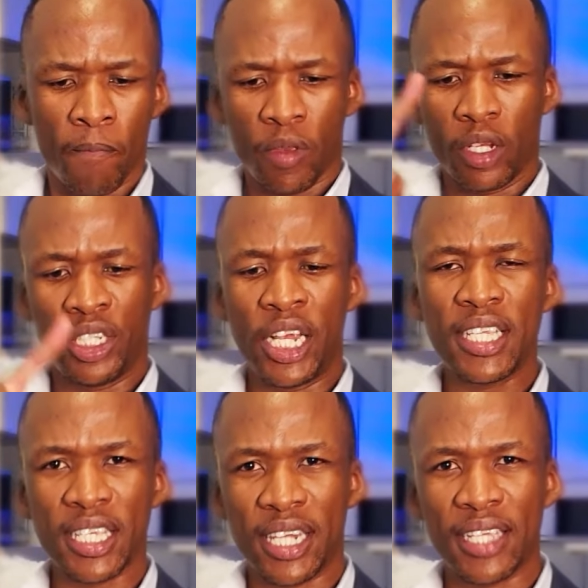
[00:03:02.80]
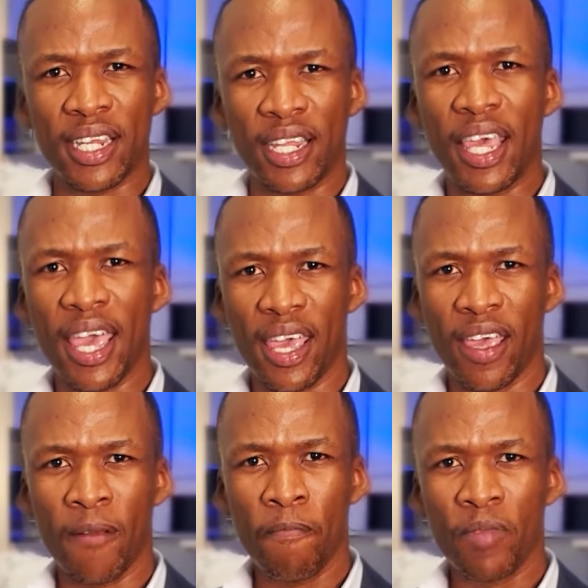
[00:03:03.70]
Jesus doesn't
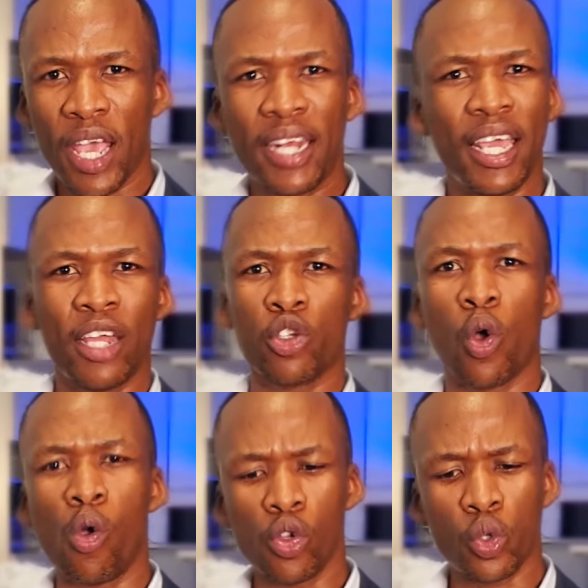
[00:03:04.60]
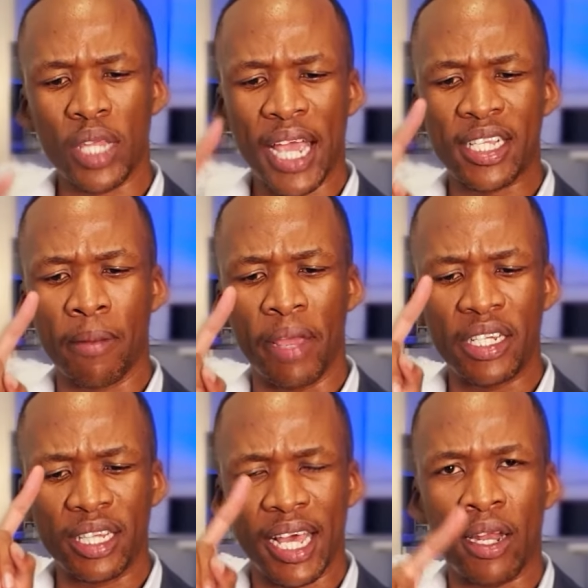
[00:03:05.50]
care. And it is also the
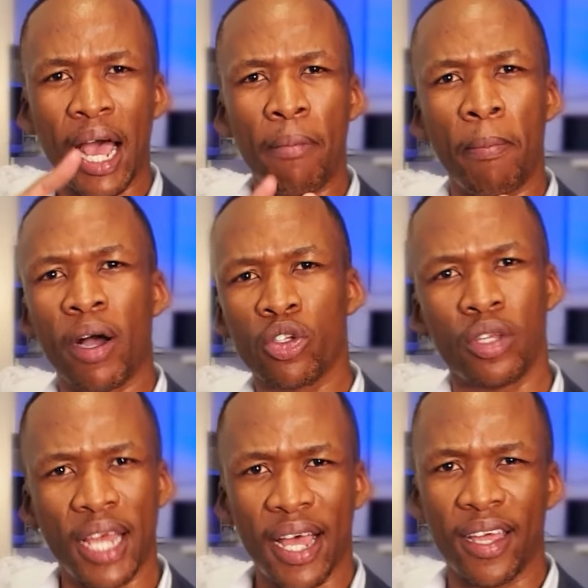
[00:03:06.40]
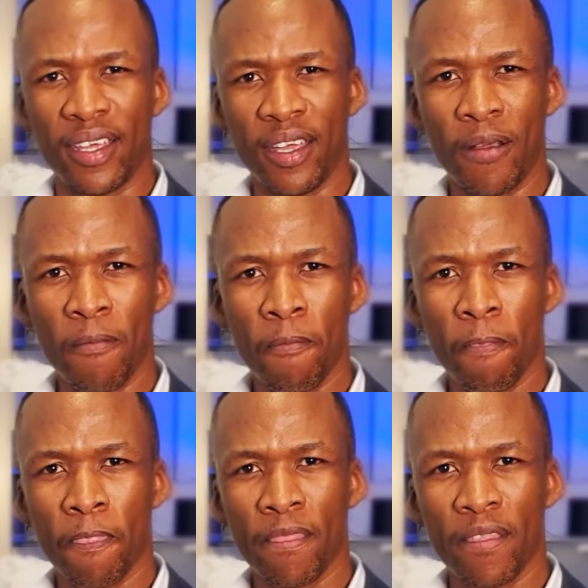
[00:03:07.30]
exclamation that I'm about to die
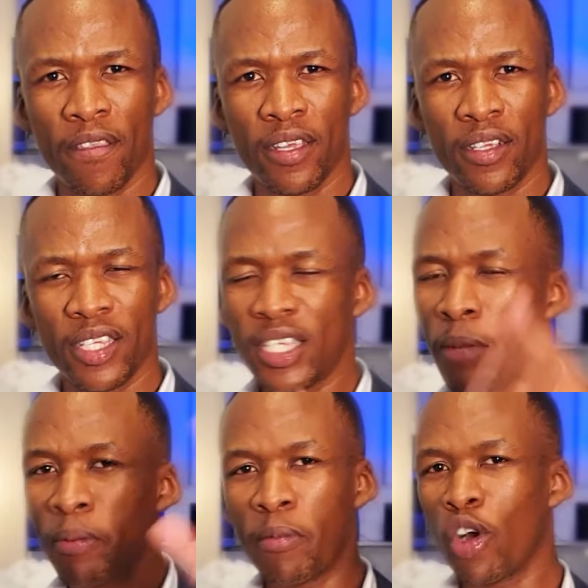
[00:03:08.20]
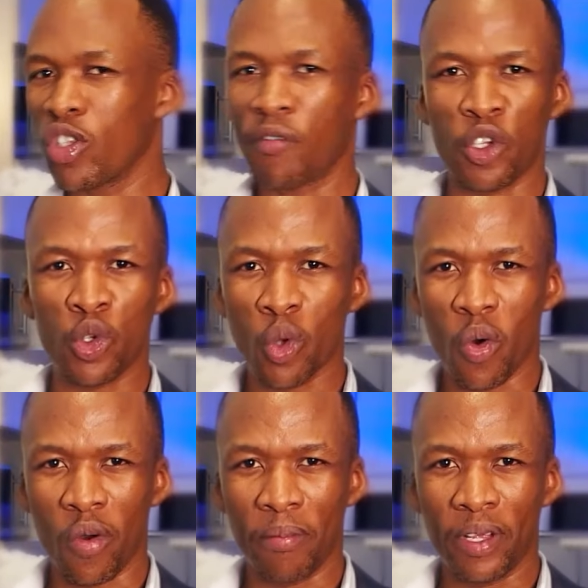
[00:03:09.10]
simply because of a
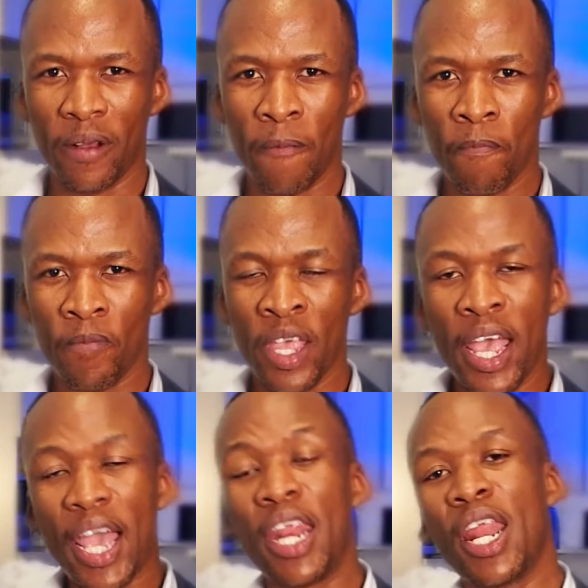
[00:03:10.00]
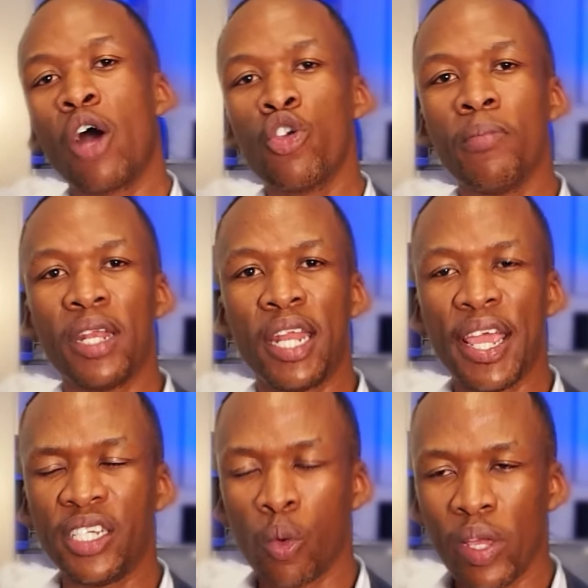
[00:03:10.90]
storm. And in our human
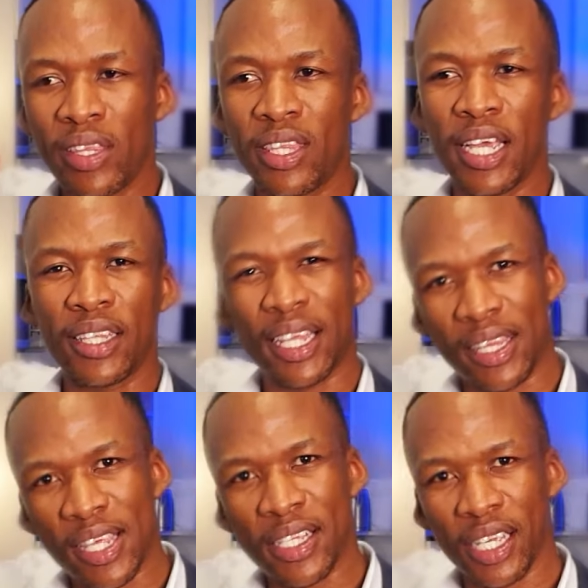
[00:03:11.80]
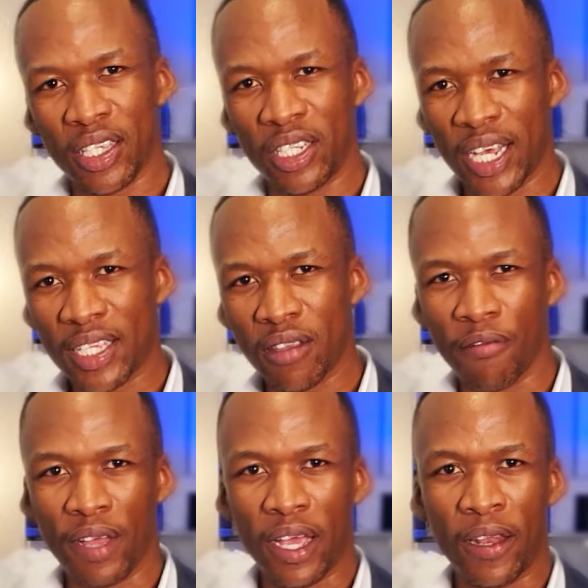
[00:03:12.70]
nature, we think that this is
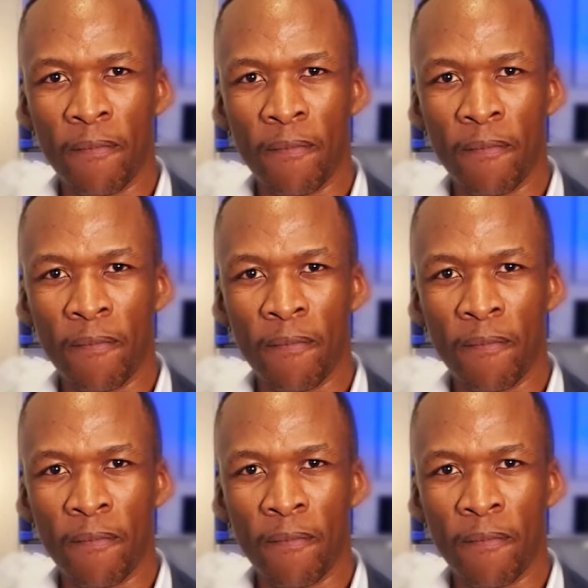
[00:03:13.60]
justified.